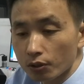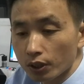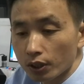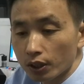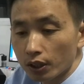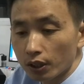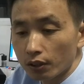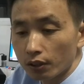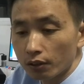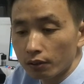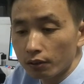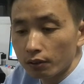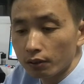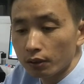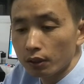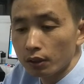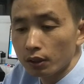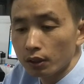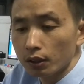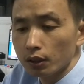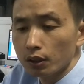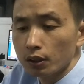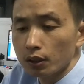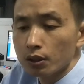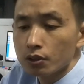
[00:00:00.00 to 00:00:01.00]
Okay,
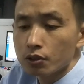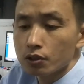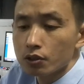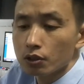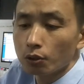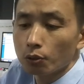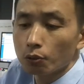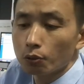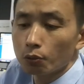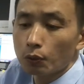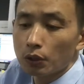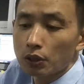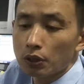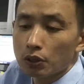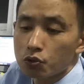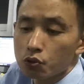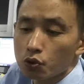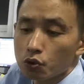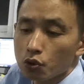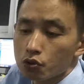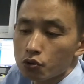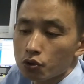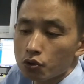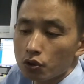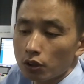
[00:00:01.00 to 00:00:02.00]
so we
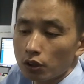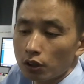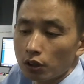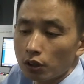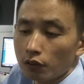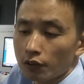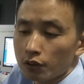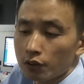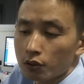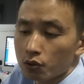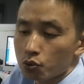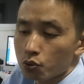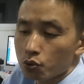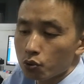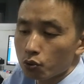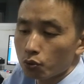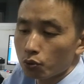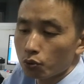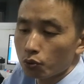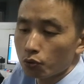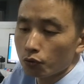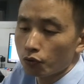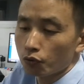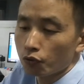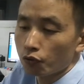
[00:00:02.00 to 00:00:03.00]
just even
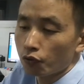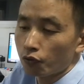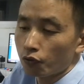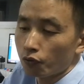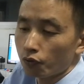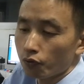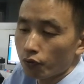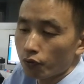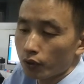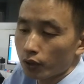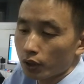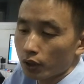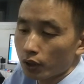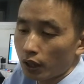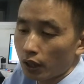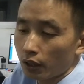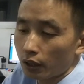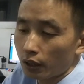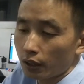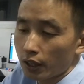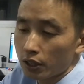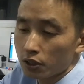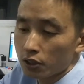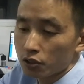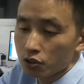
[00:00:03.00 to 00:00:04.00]
to
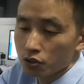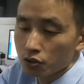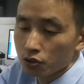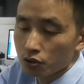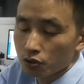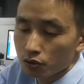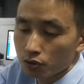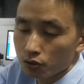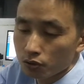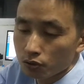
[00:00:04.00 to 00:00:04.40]
connect.